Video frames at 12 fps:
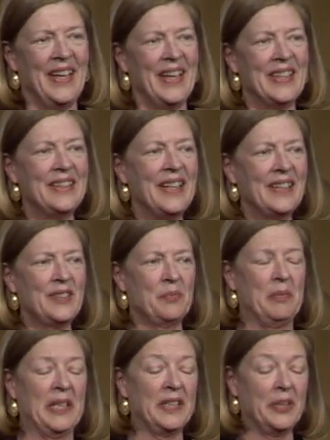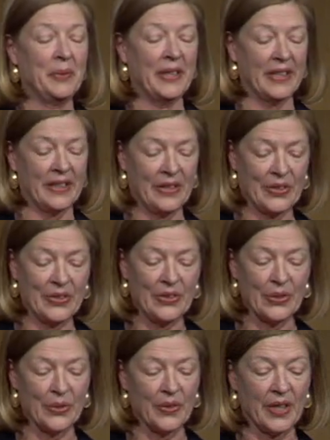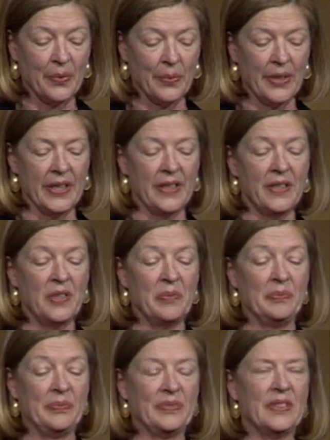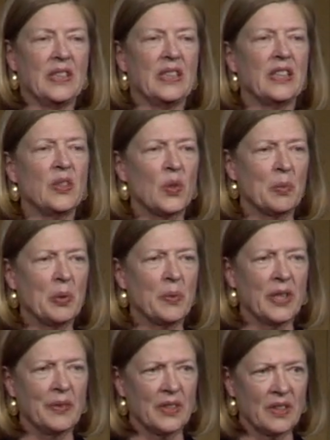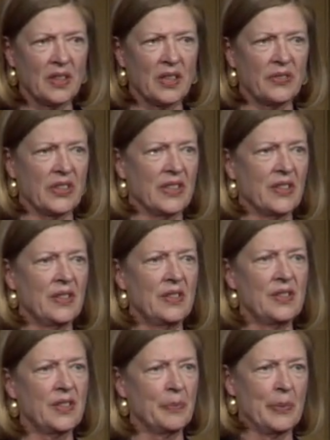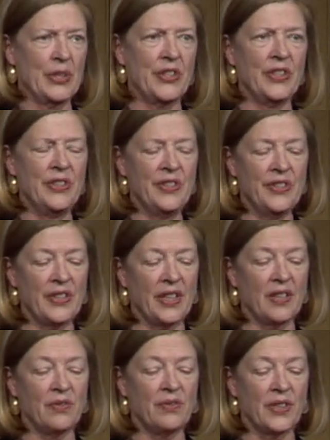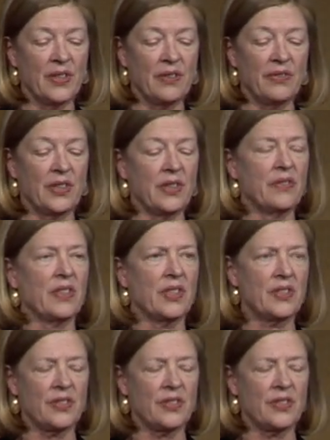And that's mainly what editors do. They read in a normal way when they're covering submissions, and very, very, very